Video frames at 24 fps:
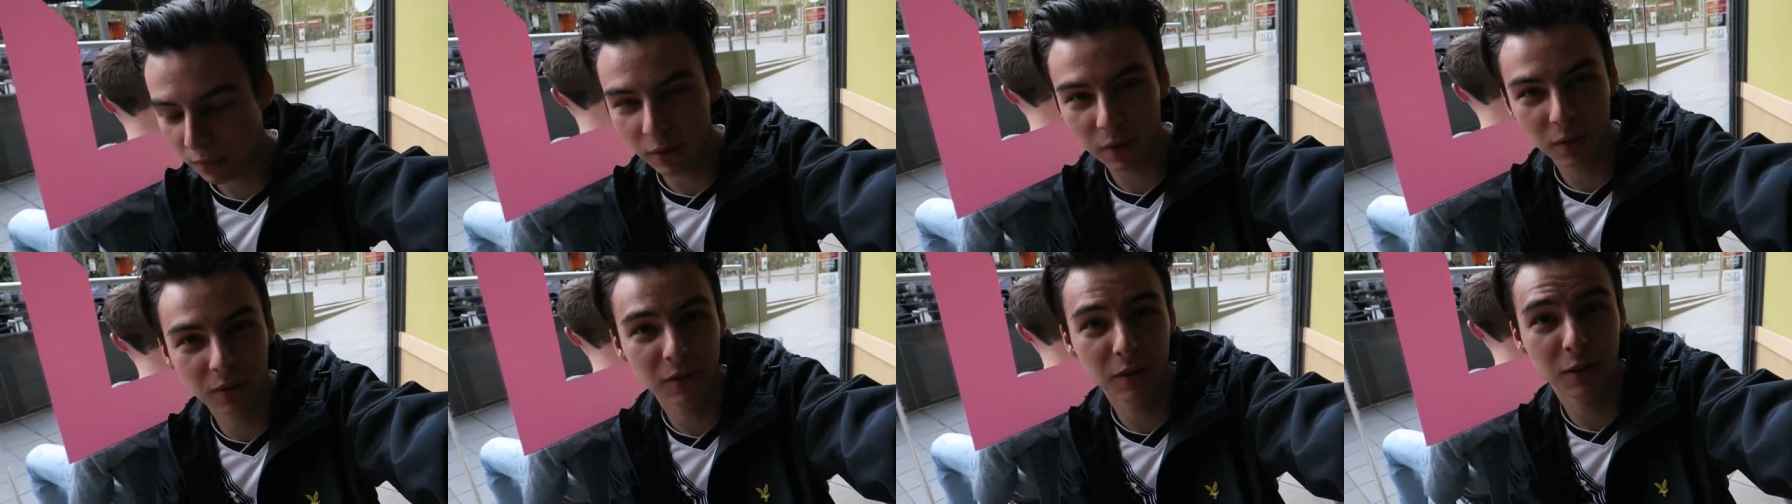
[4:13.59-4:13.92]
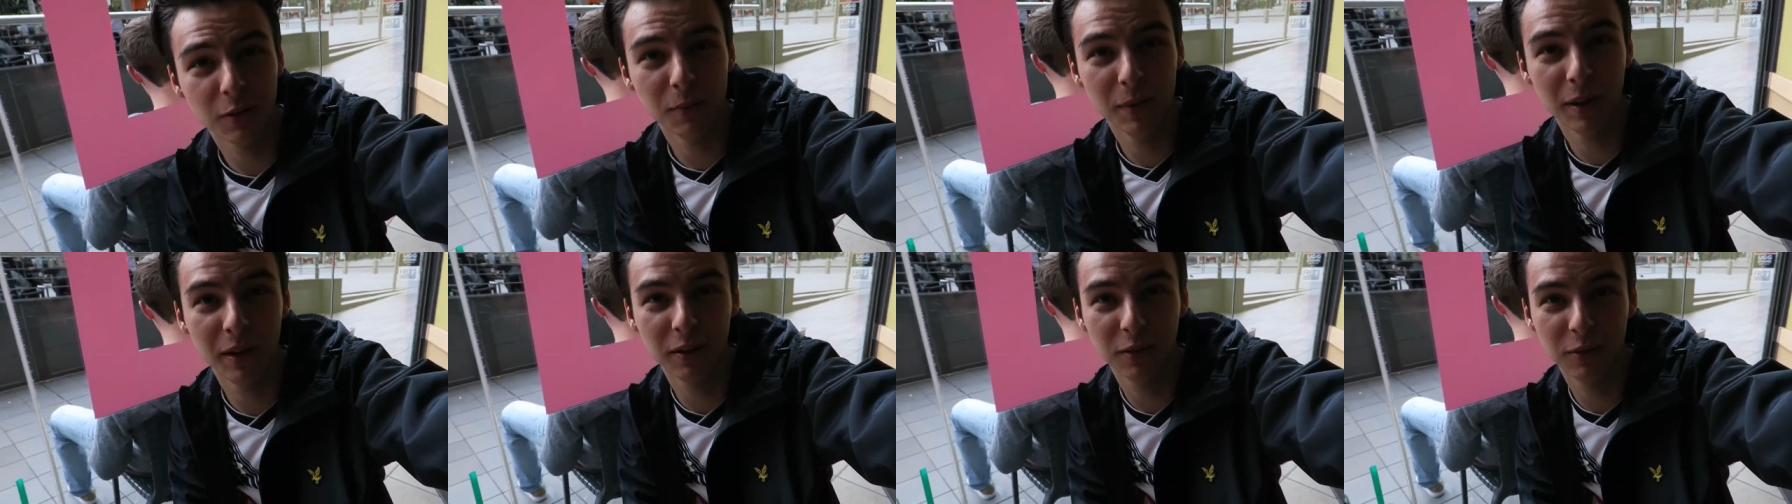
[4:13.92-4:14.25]

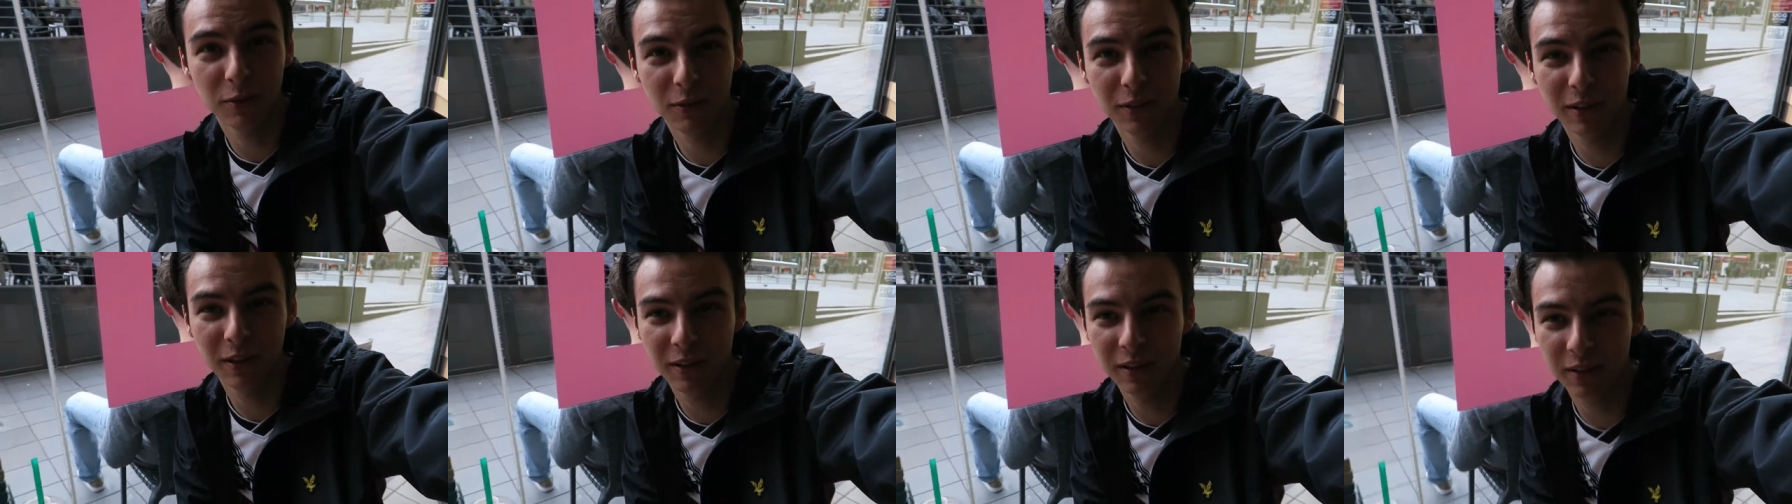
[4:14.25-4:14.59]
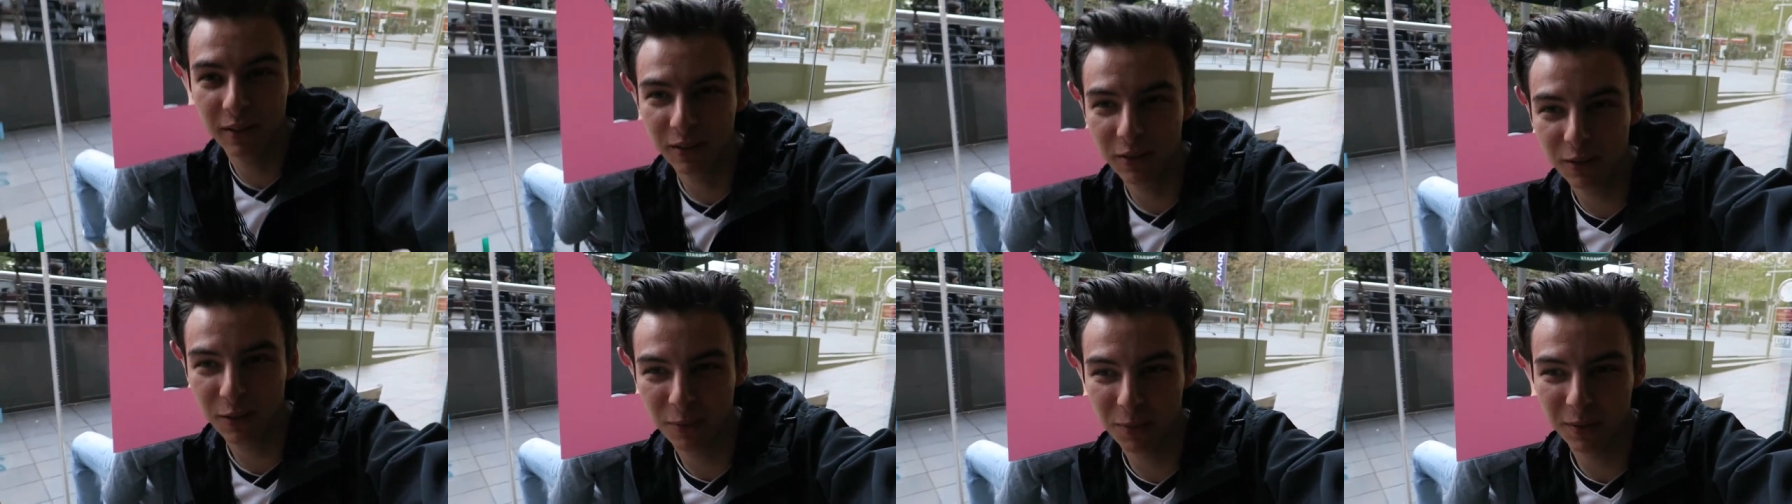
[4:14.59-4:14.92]
also met three of the
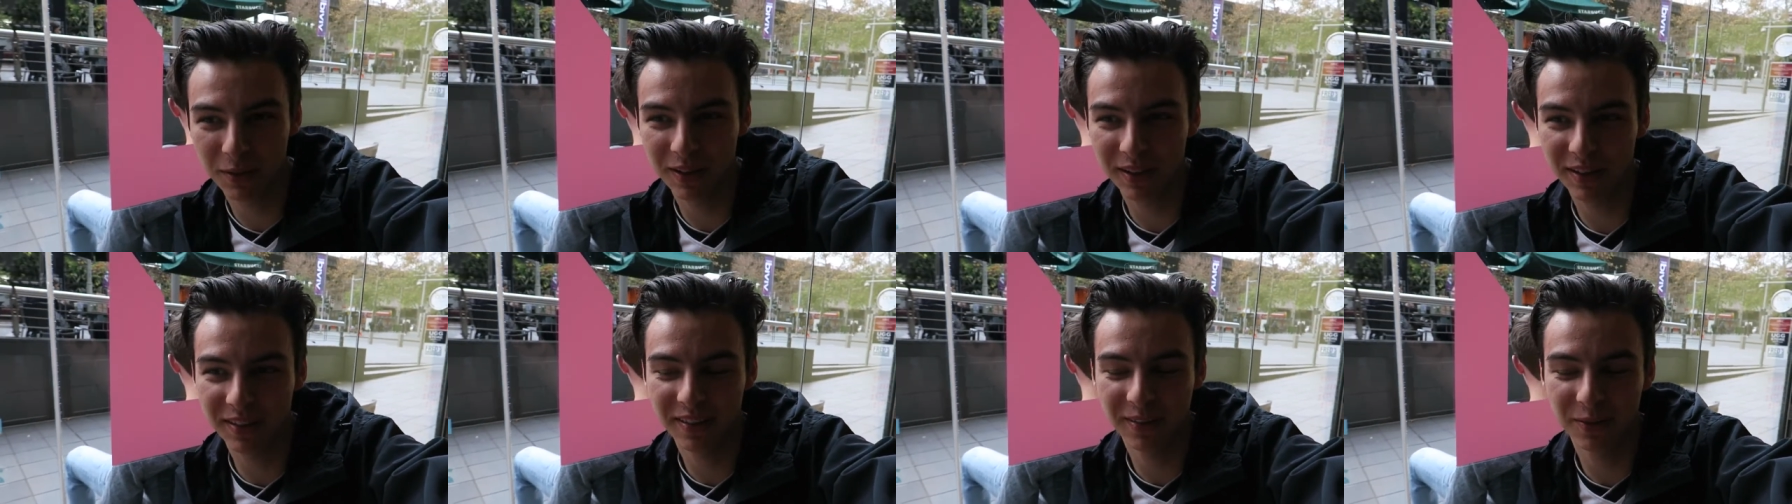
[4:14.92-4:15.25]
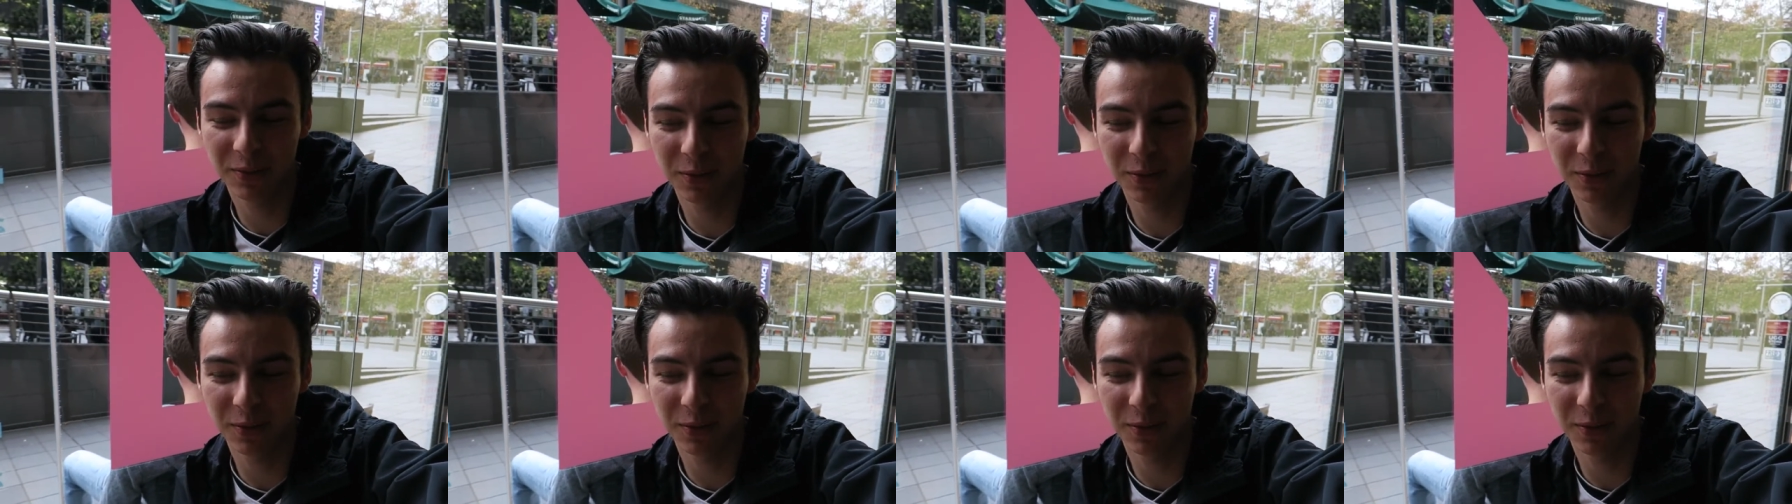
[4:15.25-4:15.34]
youth players,